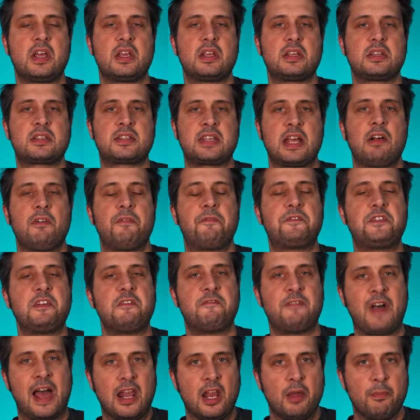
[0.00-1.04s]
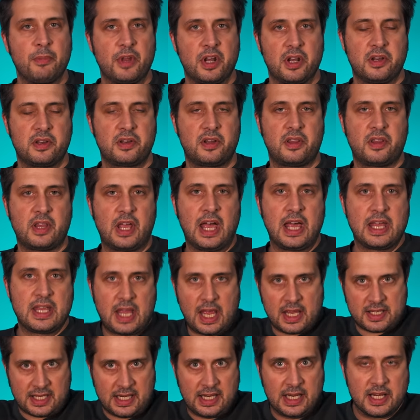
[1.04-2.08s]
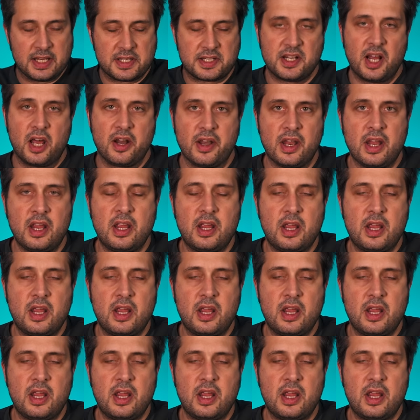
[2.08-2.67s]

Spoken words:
self-development, as he has done,